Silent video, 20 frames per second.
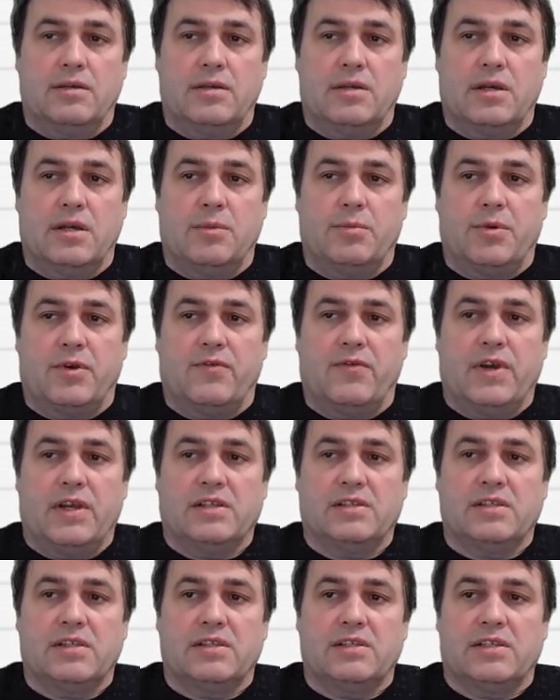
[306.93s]
I
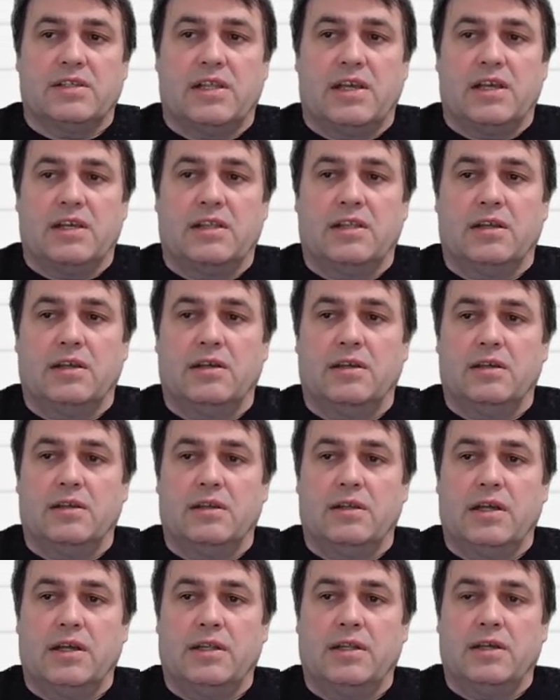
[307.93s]
provide this lead,
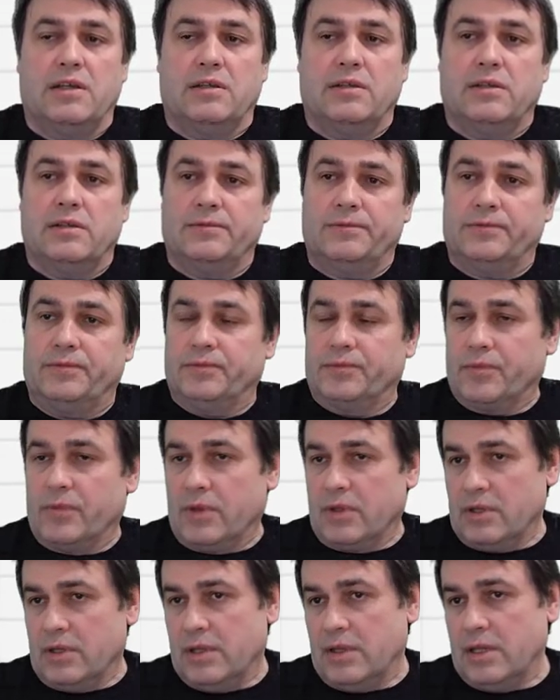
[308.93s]
uh, um,
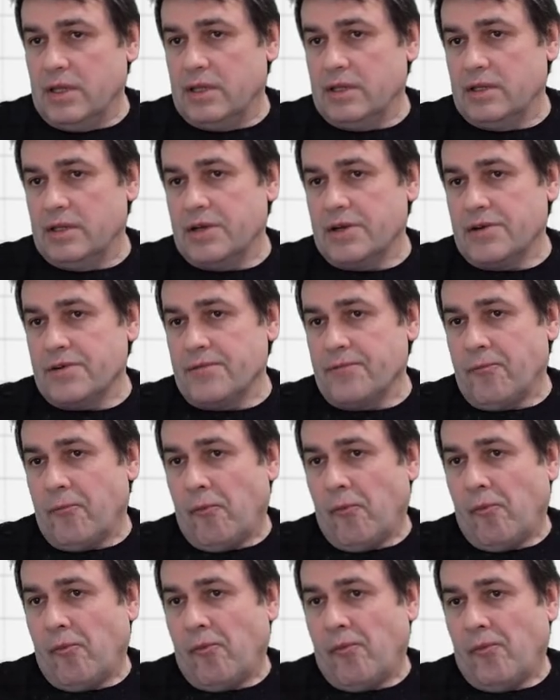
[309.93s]
lander
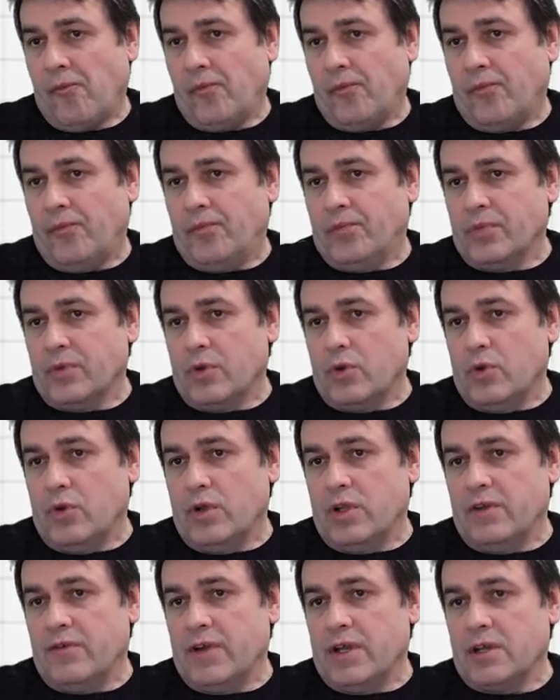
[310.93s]

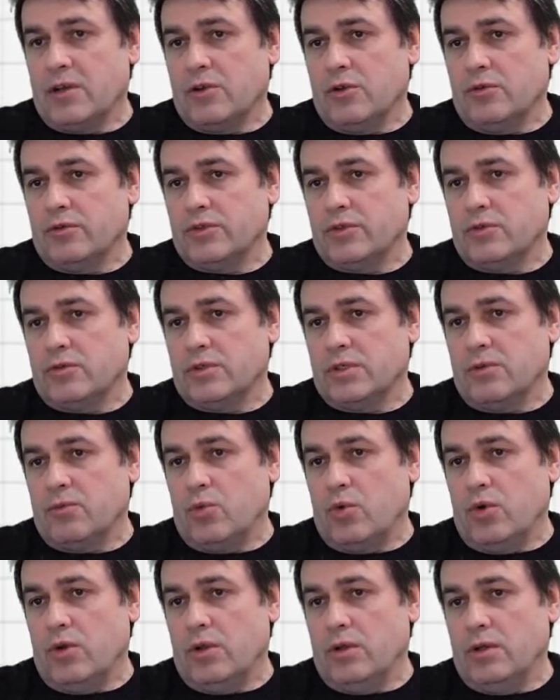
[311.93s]
all the way close to the
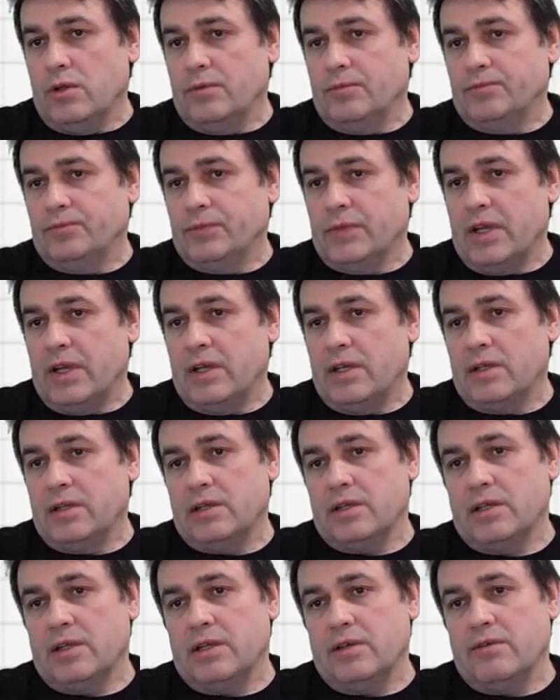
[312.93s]
wall
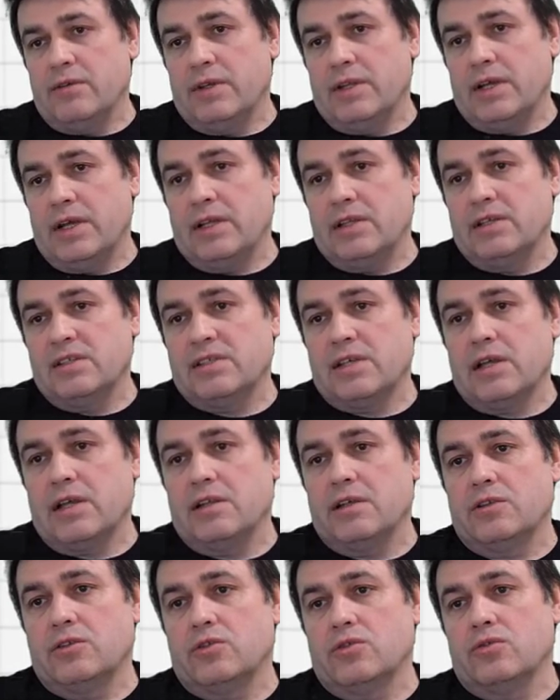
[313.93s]
and even I
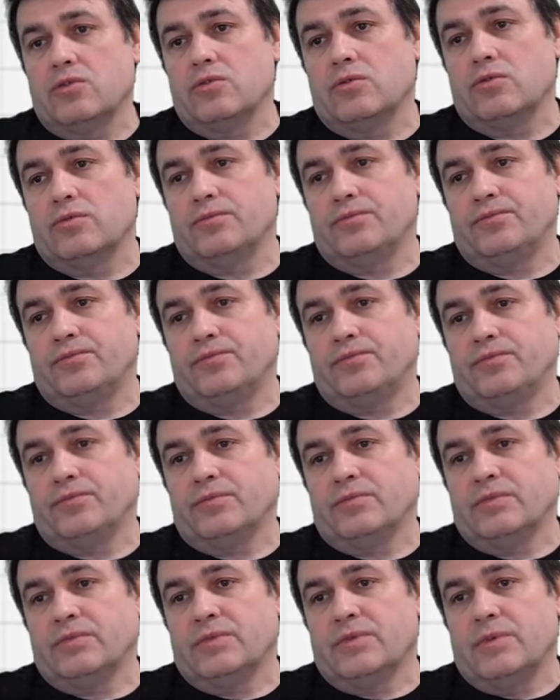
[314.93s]
decided to
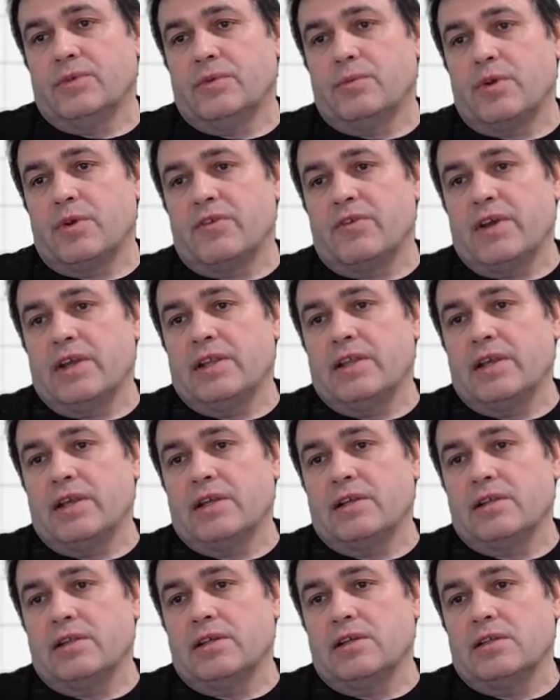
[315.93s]
provide
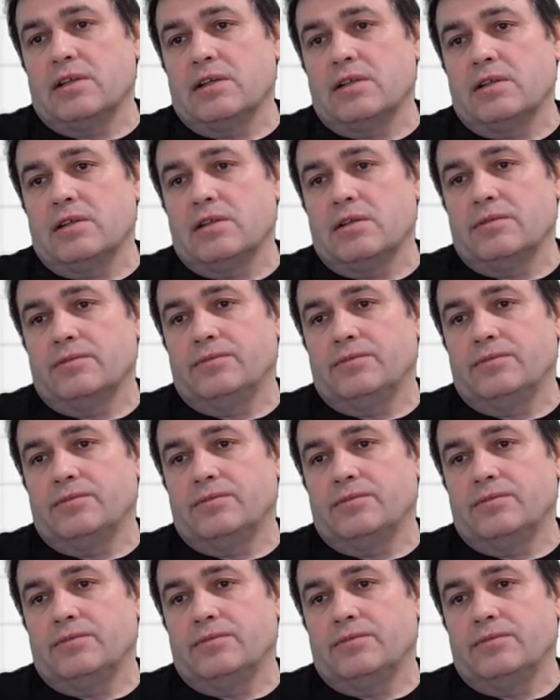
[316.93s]
like little